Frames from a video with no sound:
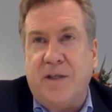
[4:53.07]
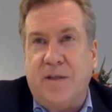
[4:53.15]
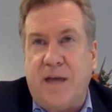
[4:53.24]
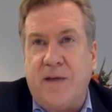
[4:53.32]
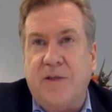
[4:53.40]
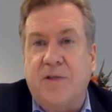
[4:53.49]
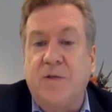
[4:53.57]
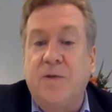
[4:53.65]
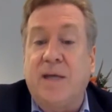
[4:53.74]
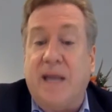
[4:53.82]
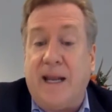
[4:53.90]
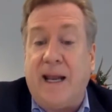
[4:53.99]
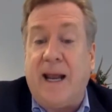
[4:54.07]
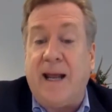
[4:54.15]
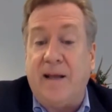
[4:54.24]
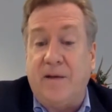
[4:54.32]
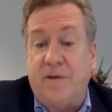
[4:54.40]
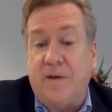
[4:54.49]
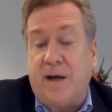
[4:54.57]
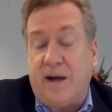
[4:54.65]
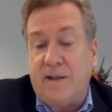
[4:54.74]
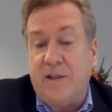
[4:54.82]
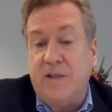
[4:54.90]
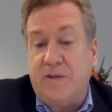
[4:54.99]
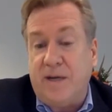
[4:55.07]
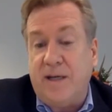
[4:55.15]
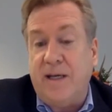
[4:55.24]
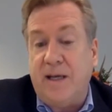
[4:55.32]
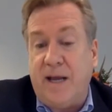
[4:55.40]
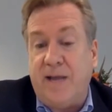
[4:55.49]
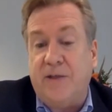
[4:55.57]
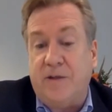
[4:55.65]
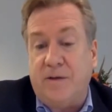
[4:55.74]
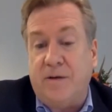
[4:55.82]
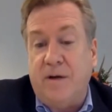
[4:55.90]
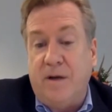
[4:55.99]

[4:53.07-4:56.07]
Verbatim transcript: that a student can handle the concentrated nature